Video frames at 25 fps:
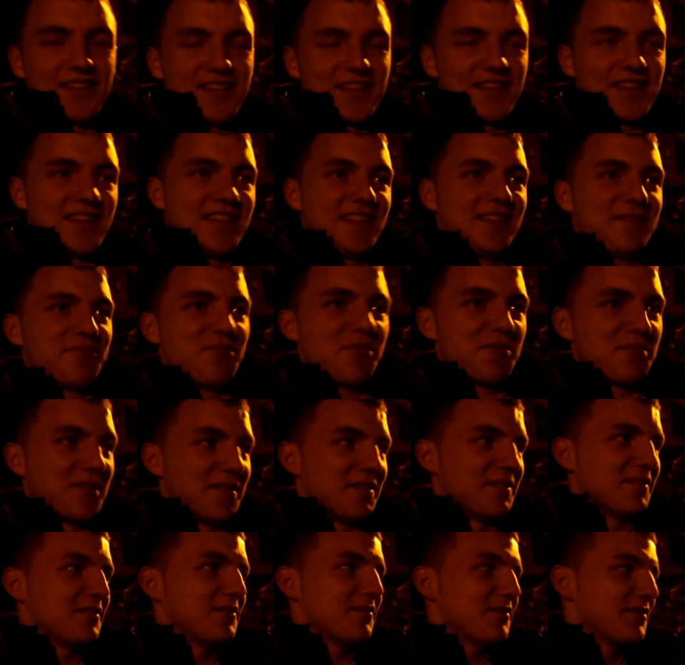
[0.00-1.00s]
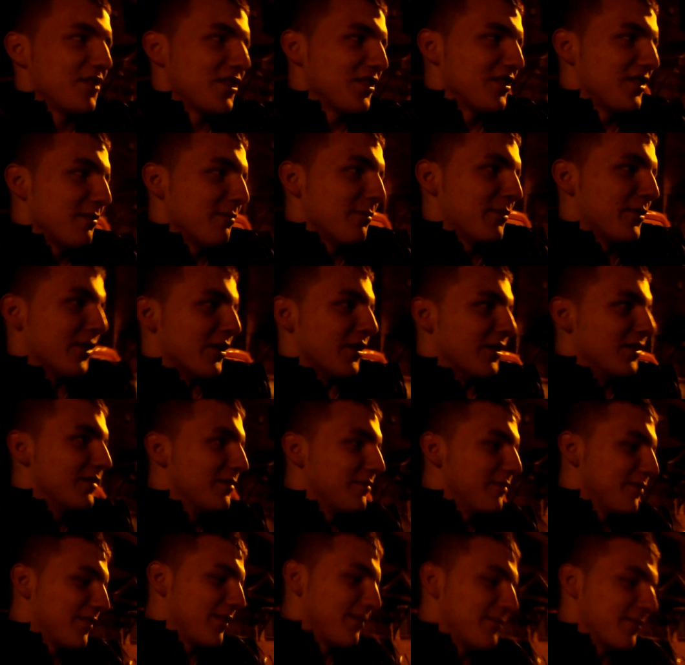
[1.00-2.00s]
It's probably. Check temperature.
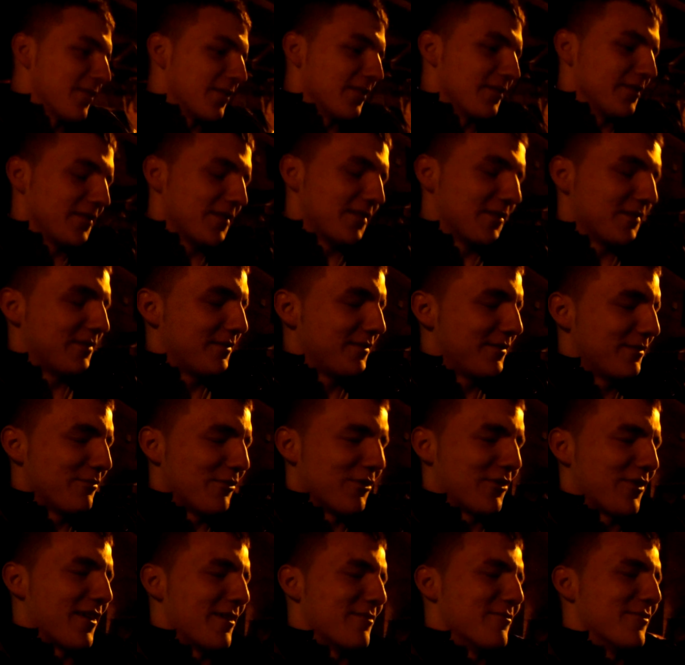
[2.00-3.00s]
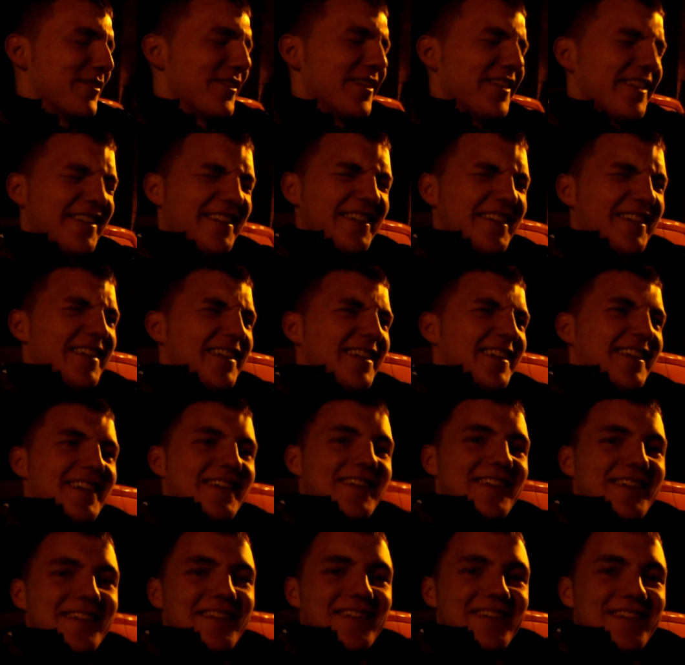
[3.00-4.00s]
What time is it? time is it?
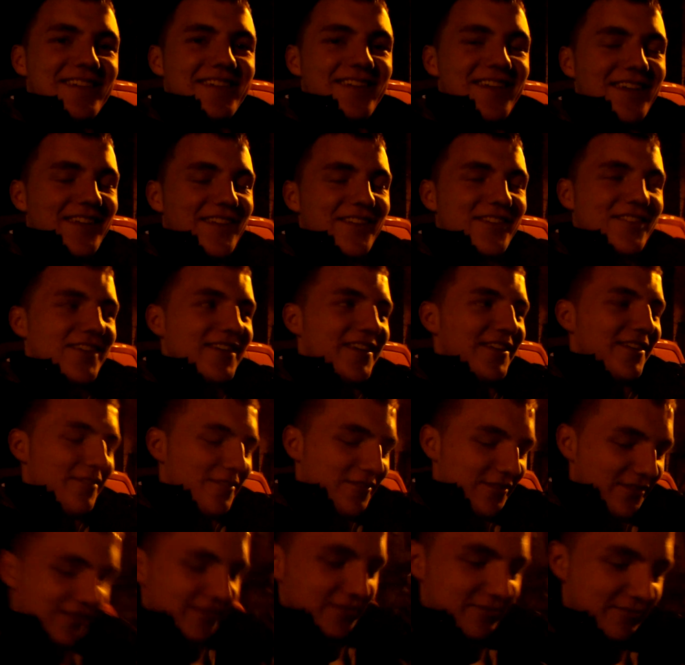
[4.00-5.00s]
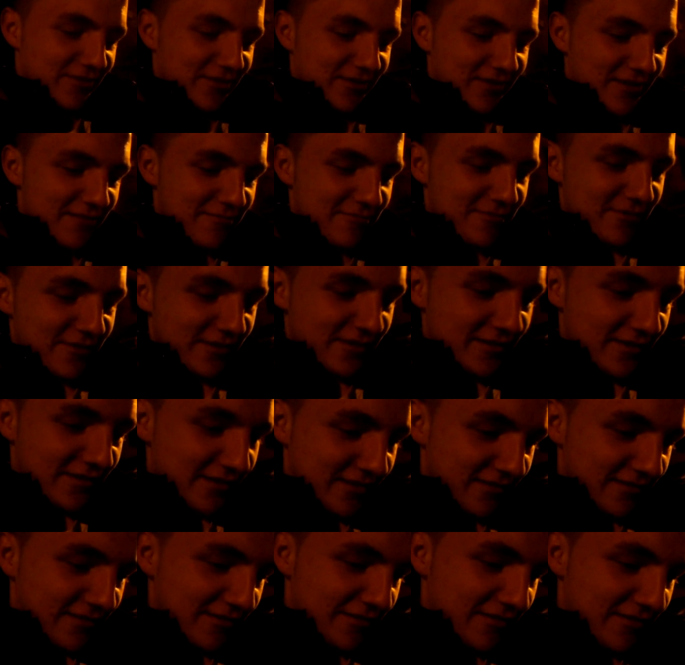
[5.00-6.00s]
I know it's. What time is it
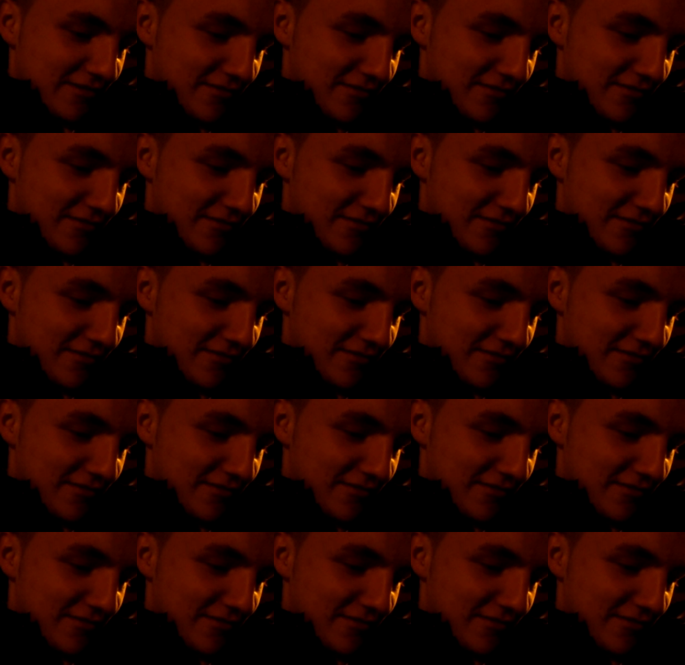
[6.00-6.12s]
now?